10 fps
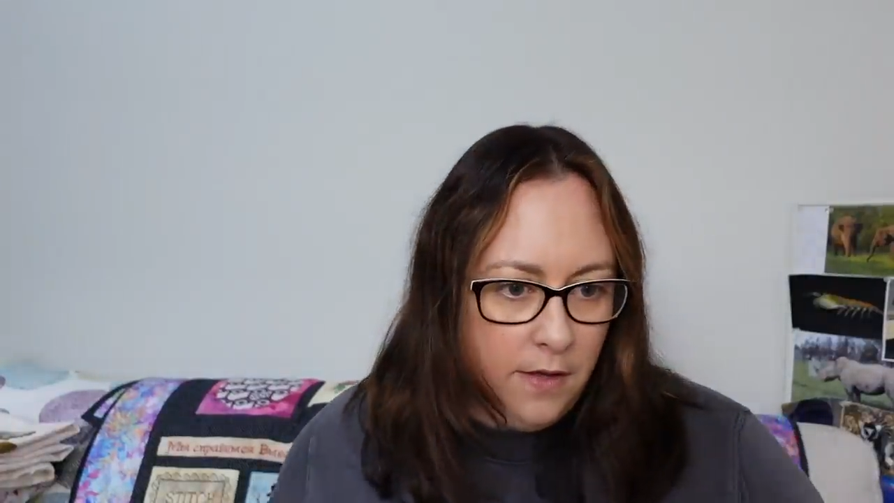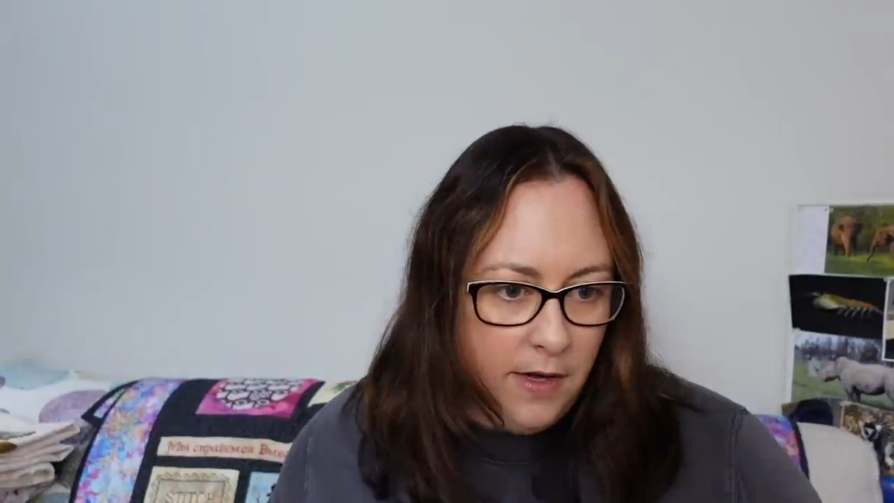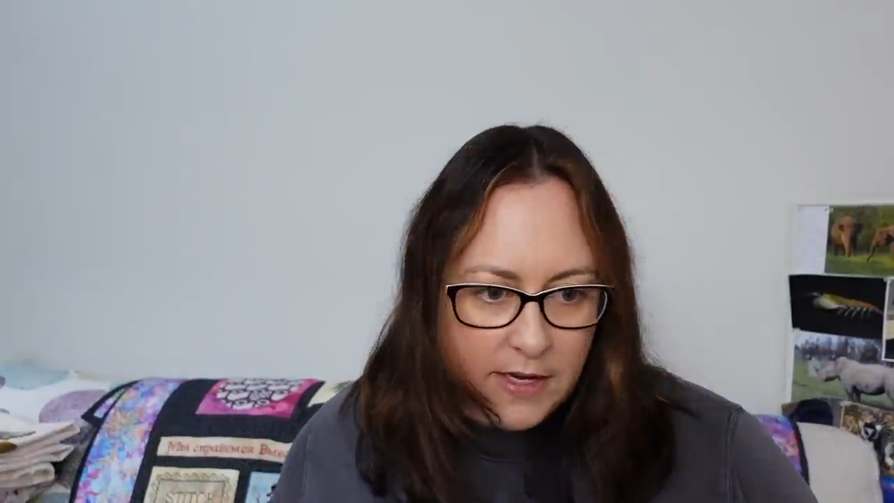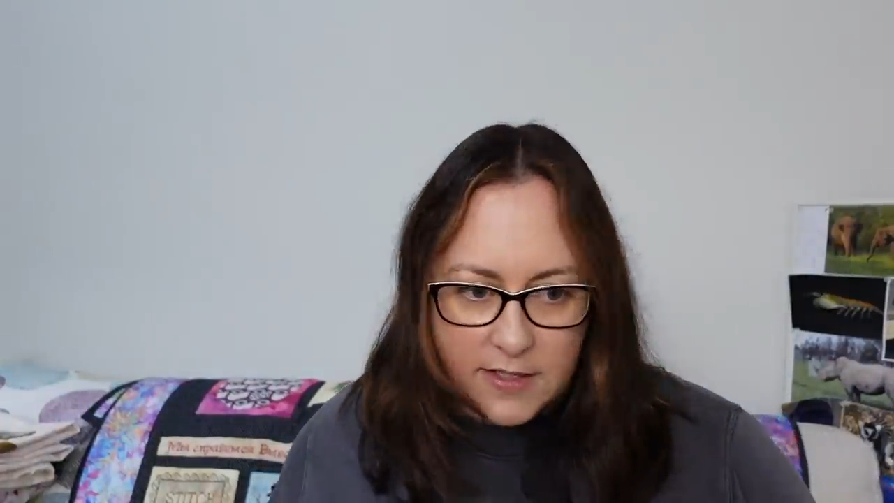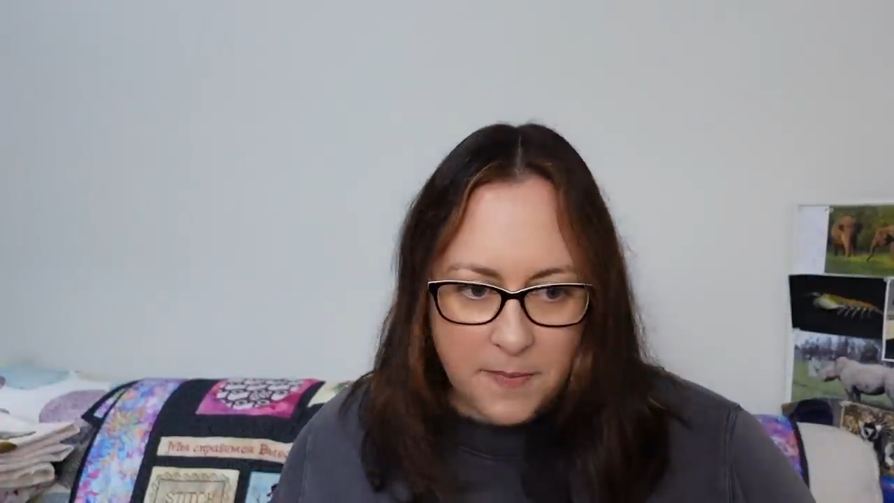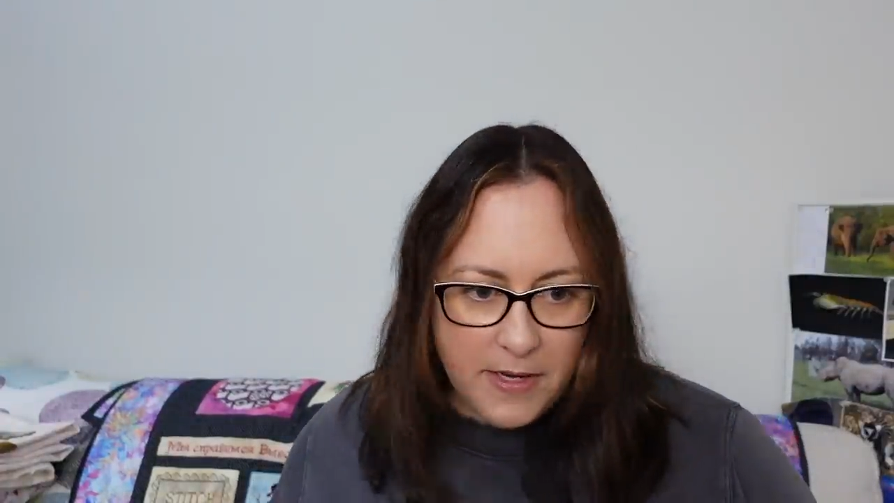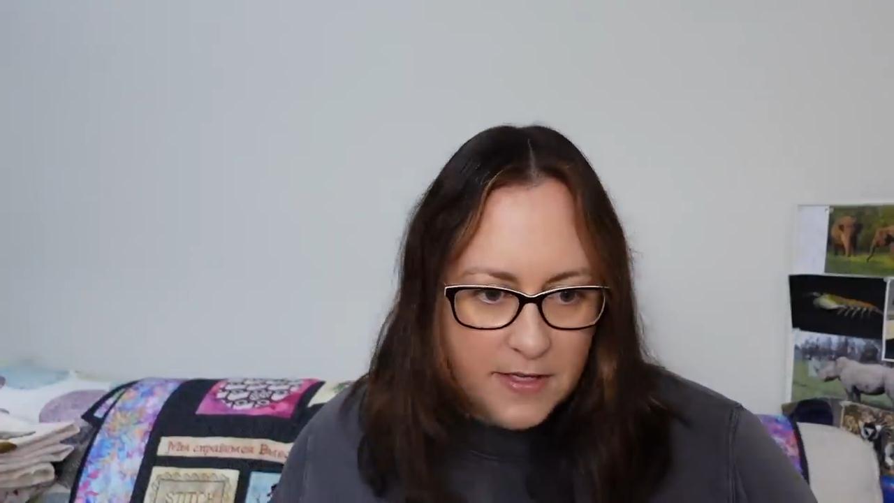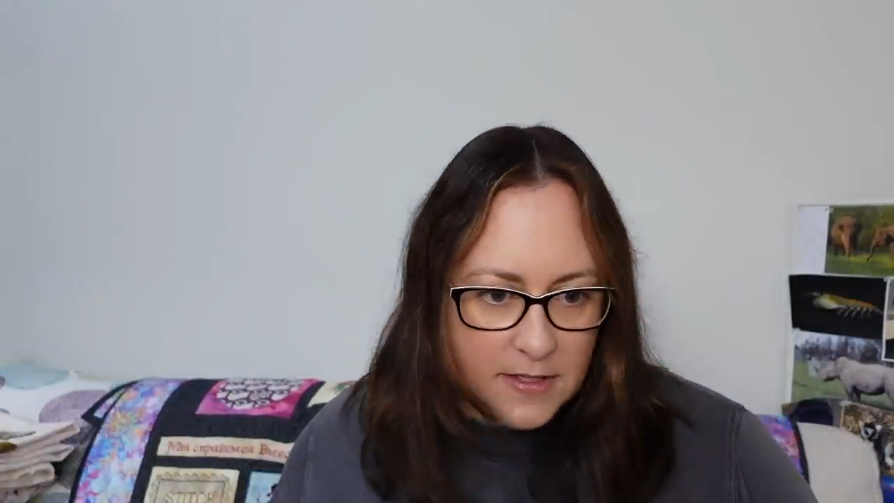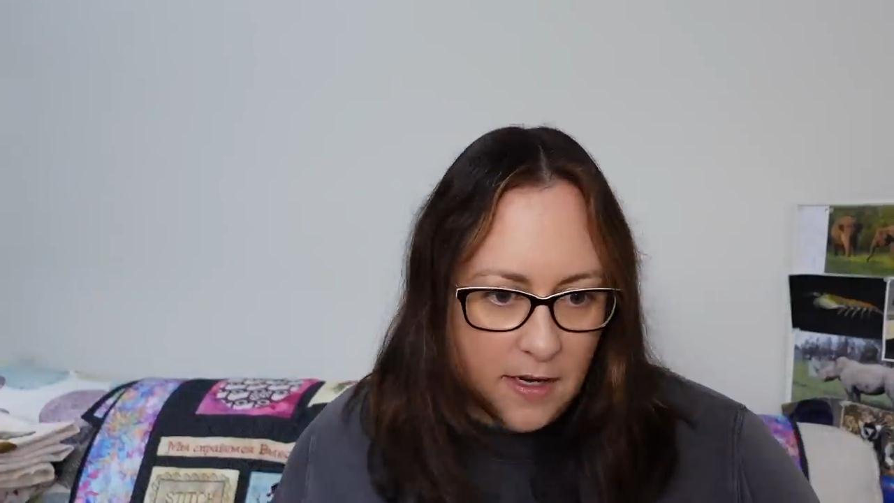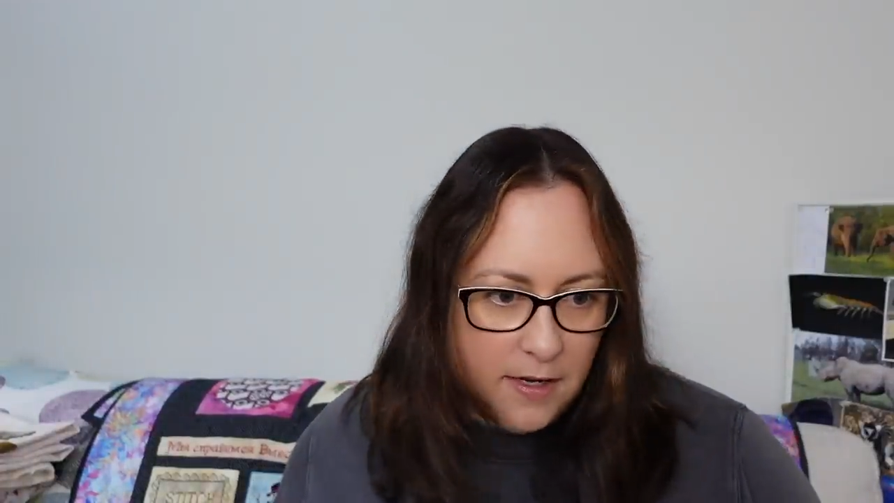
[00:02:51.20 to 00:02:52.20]
Next
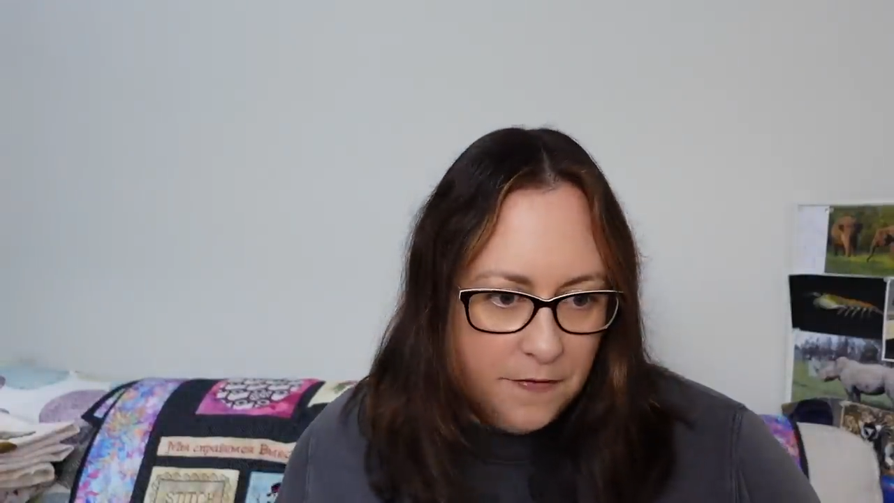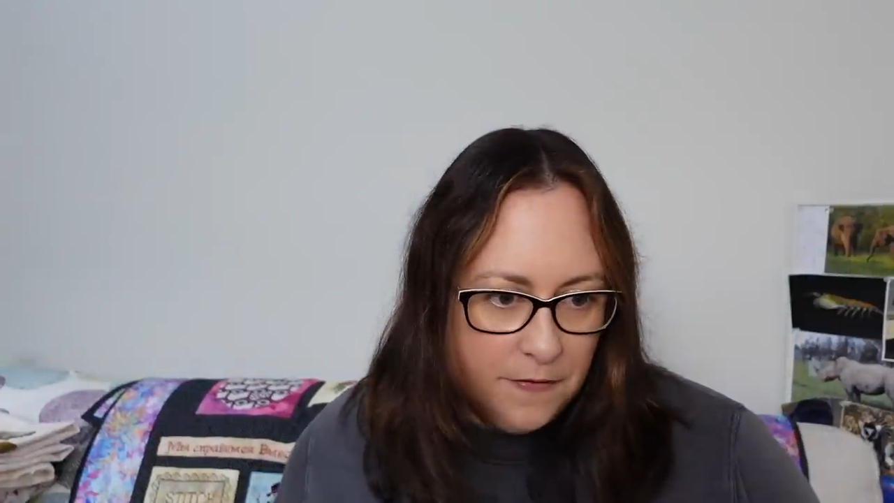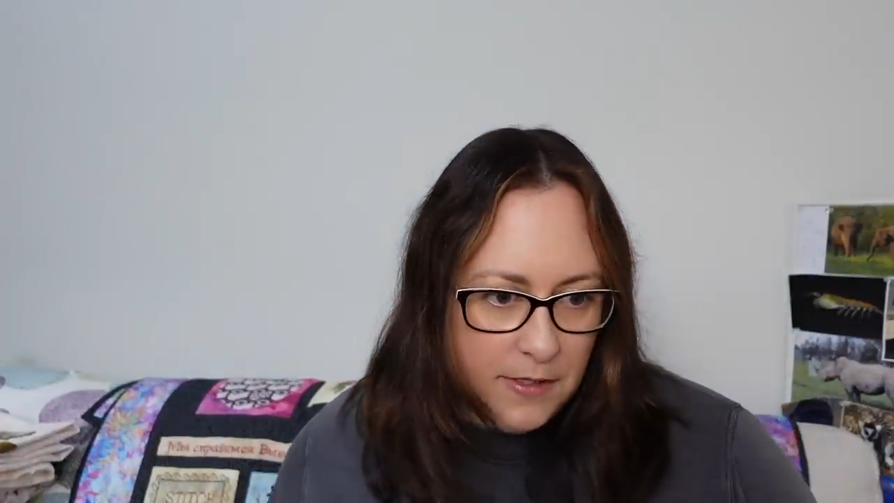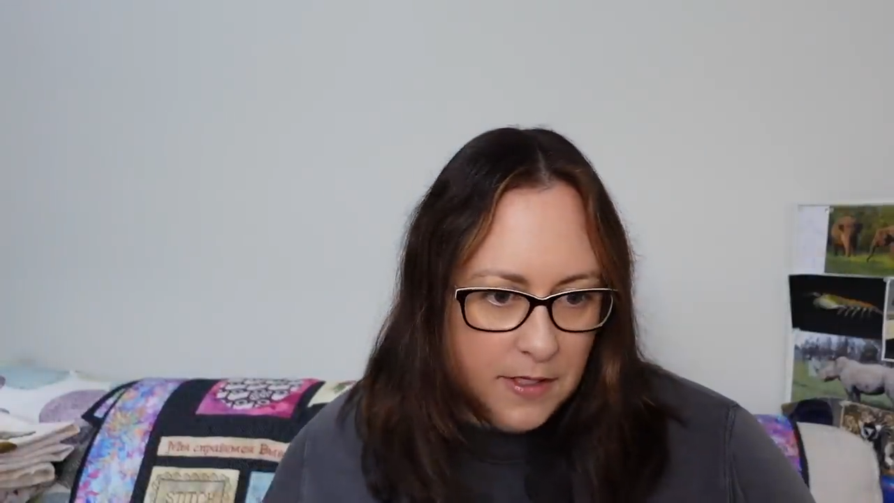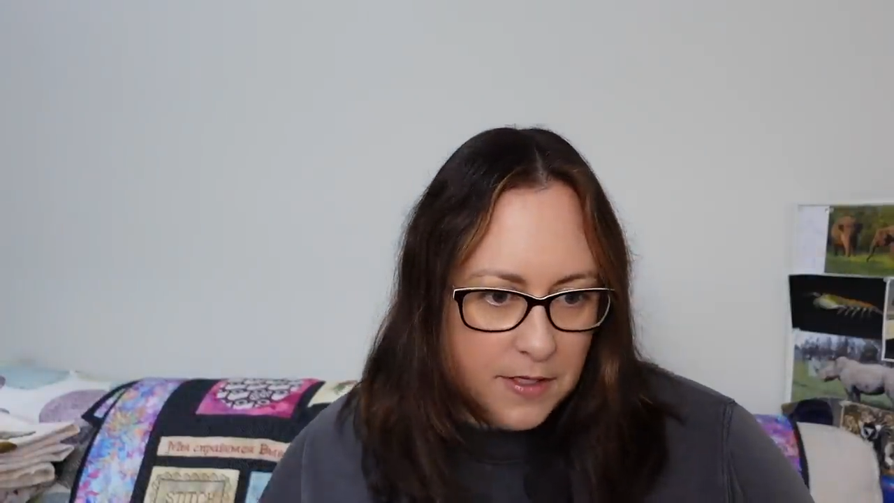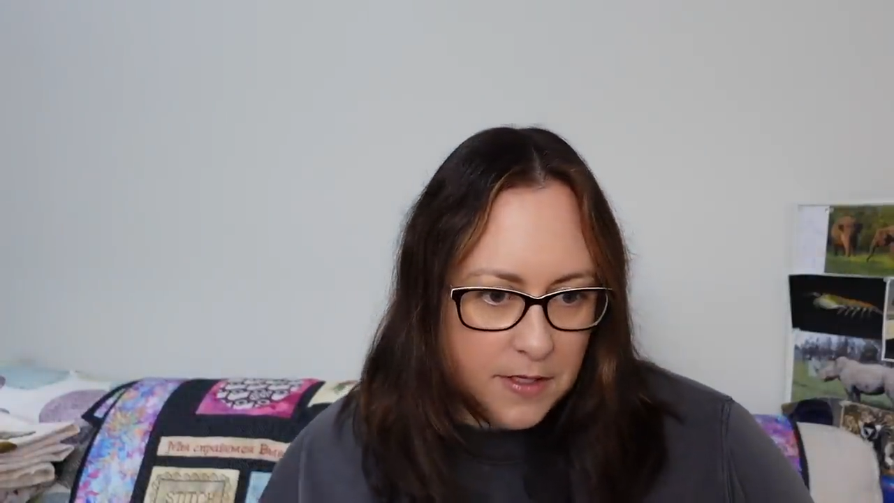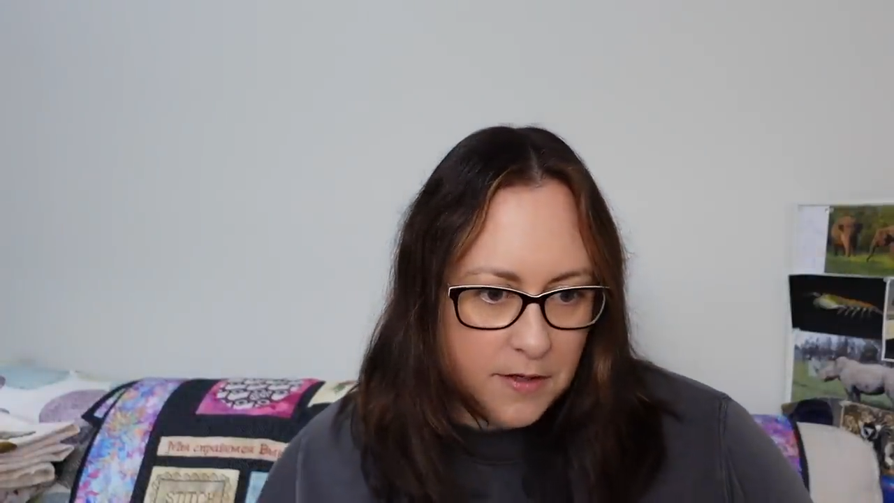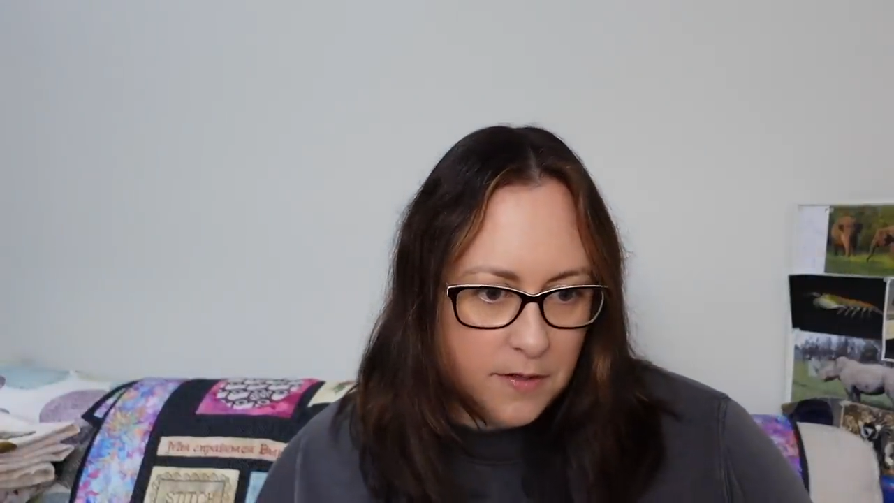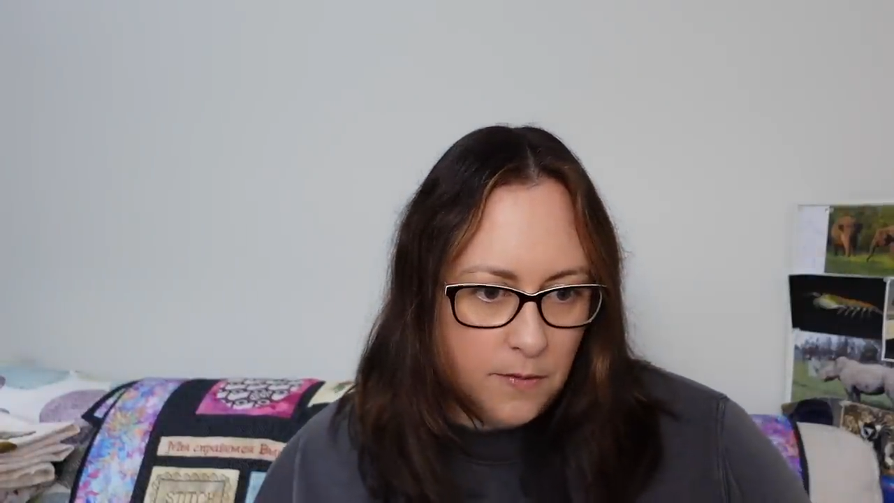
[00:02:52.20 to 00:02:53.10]
piece I finished